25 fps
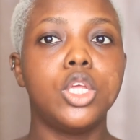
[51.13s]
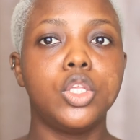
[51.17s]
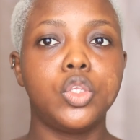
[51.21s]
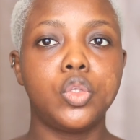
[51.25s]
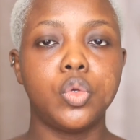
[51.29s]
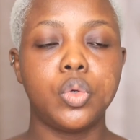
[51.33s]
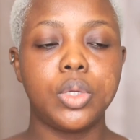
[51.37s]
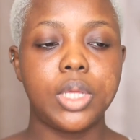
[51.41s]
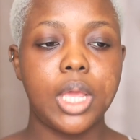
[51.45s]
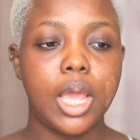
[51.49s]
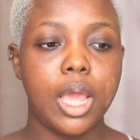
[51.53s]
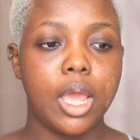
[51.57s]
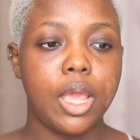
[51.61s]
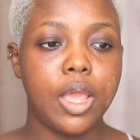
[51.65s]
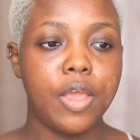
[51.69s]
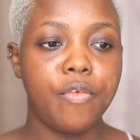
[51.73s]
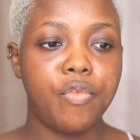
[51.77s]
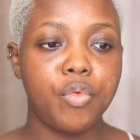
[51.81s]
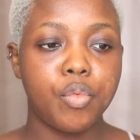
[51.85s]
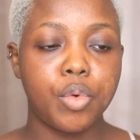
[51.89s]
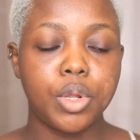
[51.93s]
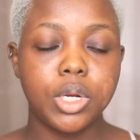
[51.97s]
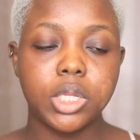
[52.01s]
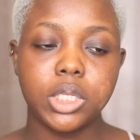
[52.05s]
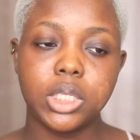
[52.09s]
So yeah,
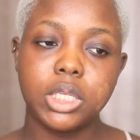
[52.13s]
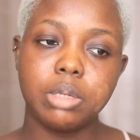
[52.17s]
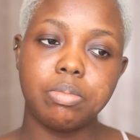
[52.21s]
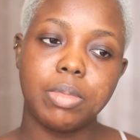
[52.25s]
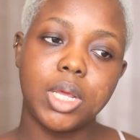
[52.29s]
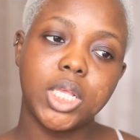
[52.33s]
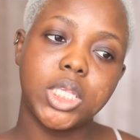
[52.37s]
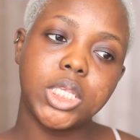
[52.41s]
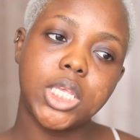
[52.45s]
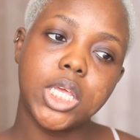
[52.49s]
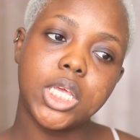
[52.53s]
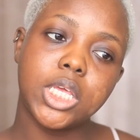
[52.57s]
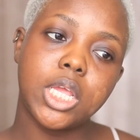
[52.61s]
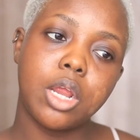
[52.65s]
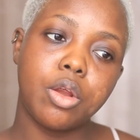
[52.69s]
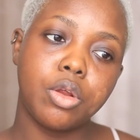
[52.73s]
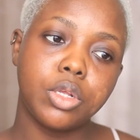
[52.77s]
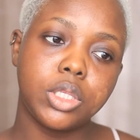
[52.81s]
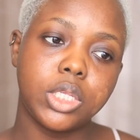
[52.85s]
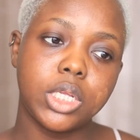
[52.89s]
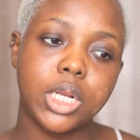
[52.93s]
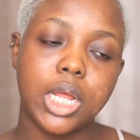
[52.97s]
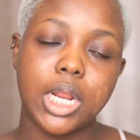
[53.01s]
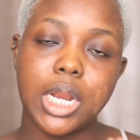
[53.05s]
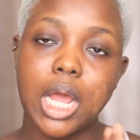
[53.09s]
if you want to see my skincare
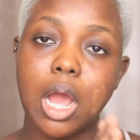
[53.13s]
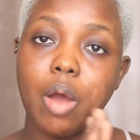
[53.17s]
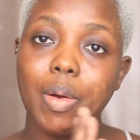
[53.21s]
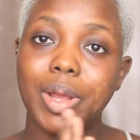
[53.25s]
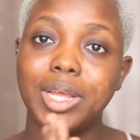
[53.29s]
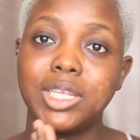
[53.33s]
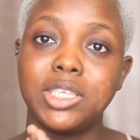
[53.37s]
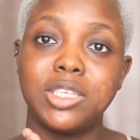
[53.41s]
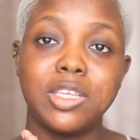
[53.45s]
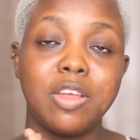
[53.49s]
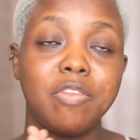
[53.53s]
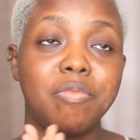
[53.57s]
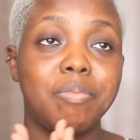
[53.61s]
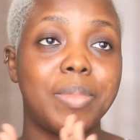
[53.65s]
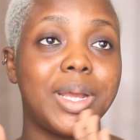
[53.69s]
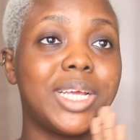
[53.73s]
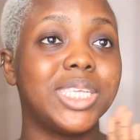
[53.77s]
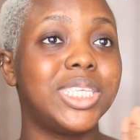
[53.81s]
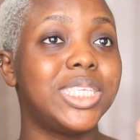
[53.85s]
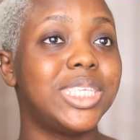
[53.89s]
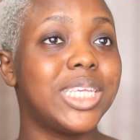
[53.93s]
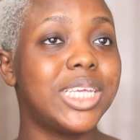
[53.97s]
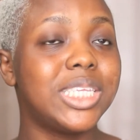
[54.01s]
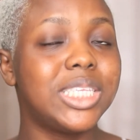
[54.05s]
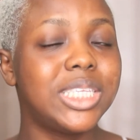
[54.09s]
routine and how I save
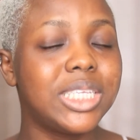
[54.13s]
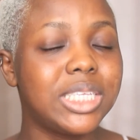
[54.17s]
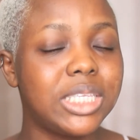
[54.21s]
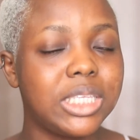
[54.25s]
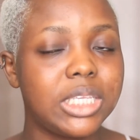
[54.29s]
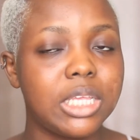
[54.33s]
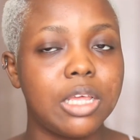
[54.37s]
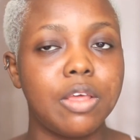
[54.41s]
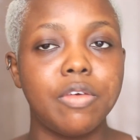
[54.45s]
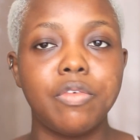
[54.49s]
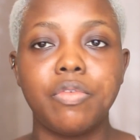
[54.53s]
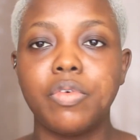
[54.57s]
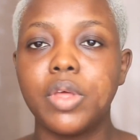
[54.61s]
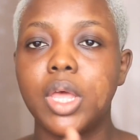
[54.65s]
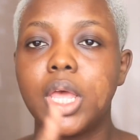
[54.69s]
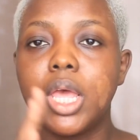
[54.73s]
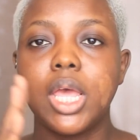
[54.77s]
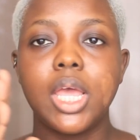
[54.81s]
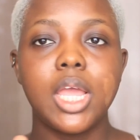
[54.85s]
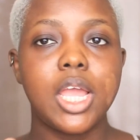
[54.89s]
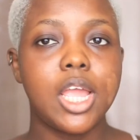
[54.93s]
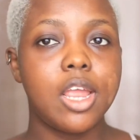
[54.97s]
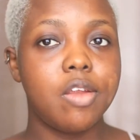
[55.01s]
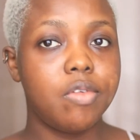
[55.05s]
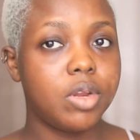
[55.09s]
my sensitive,
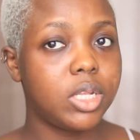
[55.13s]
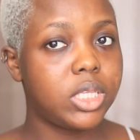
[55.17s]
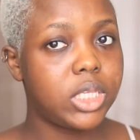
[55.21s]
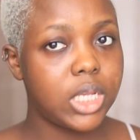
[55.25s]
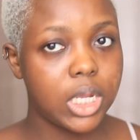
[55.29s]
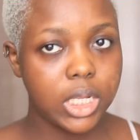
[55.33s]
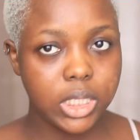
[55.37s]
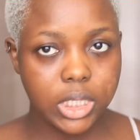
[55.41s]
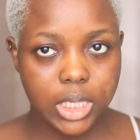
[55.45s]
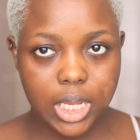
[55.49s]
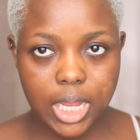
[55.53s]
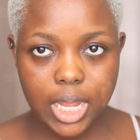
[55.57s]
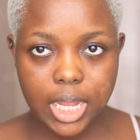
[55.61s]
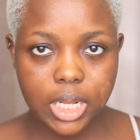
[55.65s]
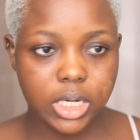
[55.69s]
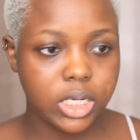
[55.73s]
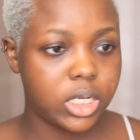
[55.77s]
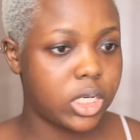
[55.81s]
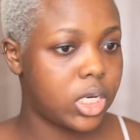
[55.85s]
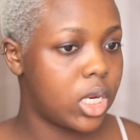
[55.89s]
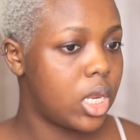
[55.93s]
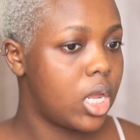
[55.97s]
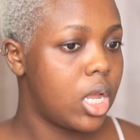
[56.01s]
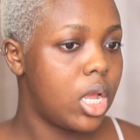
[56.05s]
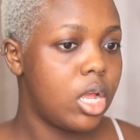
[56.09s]
irritated,
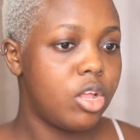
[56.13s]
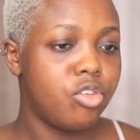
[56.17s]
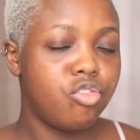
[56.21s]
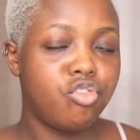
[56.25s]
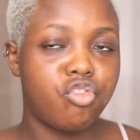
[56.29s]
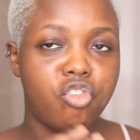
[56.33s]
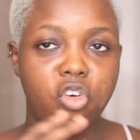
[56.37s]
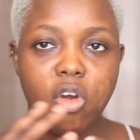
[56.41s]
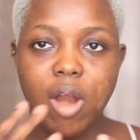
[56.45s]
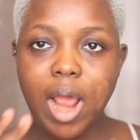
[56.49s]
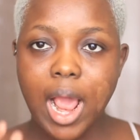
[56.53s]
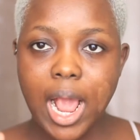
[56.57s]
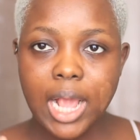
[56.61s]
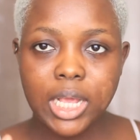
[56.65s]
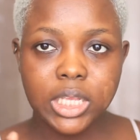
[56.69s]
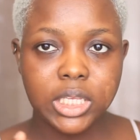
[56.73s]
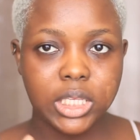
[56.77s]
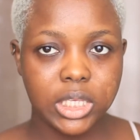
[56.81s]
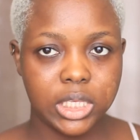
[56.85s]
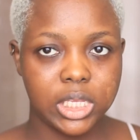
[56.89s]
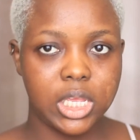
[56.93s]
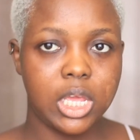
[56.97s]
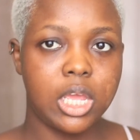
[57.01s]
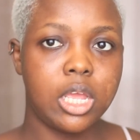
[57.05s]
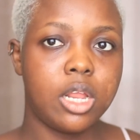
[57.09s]
dry
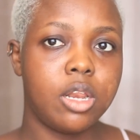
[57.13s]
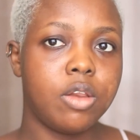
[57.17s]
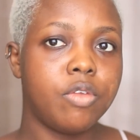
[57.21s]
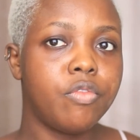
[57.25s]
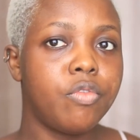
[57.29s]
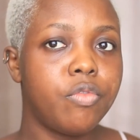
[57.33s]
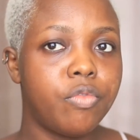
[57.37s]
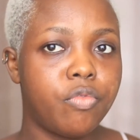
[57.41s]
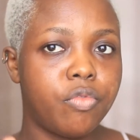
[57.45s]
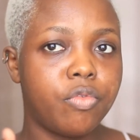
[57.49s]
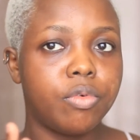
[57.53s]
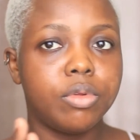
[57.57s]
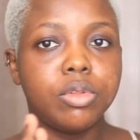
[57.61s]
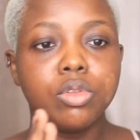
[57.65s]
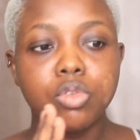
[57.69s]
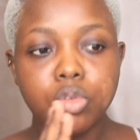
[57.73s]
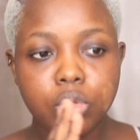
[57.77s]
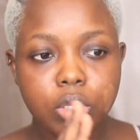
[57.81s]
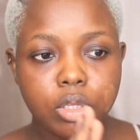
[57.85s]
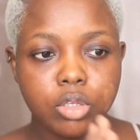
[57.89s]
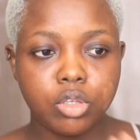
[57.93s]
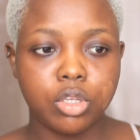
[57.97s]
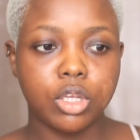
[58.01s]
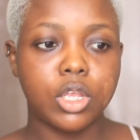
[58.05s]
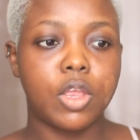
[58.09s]
skin,
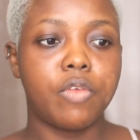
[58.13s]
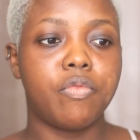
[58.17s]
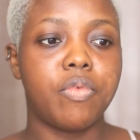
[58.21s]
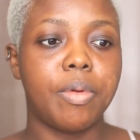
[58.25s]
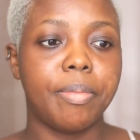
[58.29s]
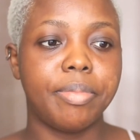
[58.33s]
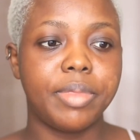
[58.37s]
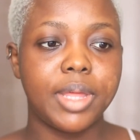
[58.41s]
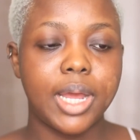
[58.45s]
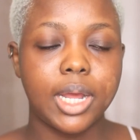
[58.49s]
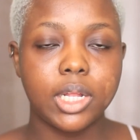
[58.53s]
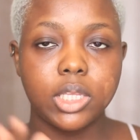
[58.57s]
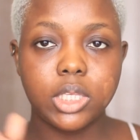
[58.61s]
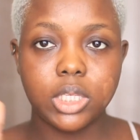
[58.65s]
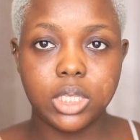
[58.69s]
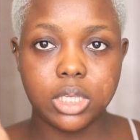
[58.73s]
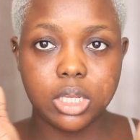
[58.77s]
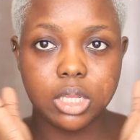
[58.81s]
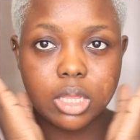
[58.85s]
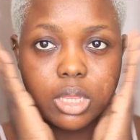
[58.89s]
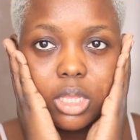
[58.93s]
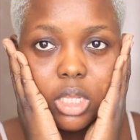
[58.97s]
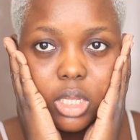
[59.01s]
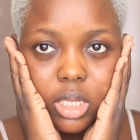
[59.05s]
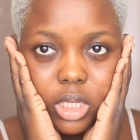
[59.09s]
took it from that
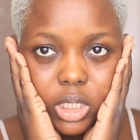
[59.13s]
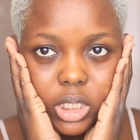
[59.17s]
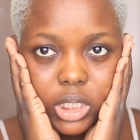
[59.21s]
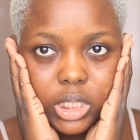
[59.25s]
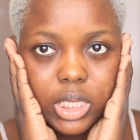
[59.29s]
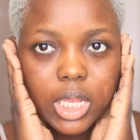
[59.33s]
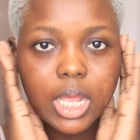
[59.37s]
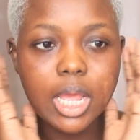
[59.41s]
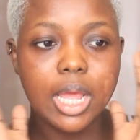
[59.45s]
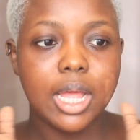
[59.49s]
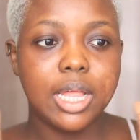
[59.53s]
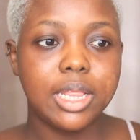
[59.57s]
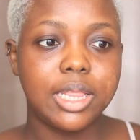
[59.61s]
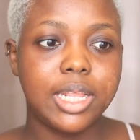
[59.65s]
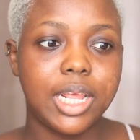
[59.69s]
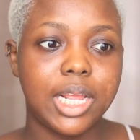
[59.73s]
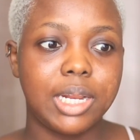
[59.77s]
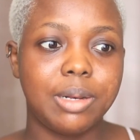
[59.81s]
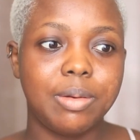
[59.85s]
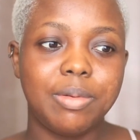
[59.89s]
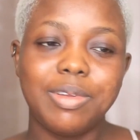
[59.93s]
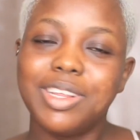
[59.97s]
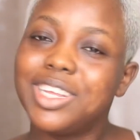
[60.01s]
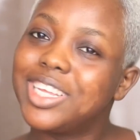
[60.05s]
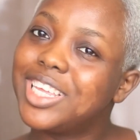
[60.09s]
to this,
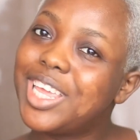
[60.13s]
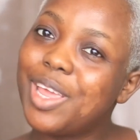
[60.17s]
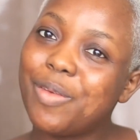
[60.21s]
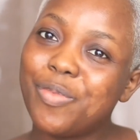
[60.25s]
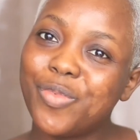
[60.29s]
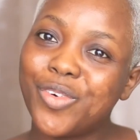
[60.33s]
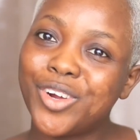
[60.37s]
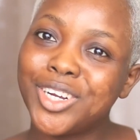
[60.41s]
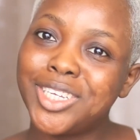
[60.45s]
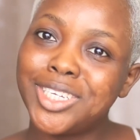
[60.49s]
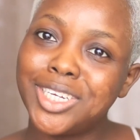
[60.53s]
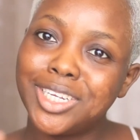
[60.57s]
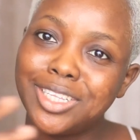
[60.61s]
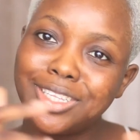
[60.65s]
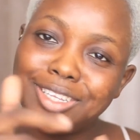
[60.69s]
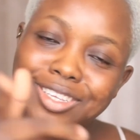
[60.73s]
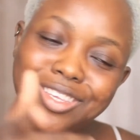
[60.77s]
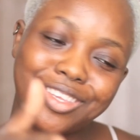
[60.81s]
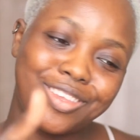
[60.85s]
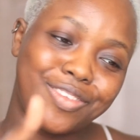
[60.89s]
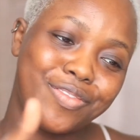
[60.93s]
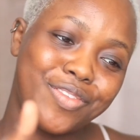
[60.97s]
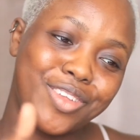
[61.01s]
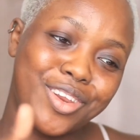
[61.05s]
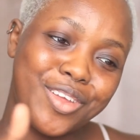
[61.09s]
then keep watching.
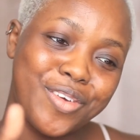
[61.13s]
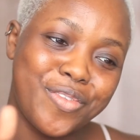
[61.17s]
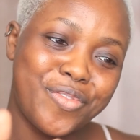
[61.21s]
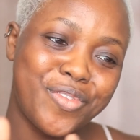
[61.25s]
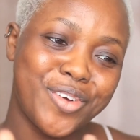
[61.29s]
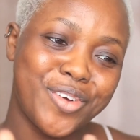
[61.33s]
This is a video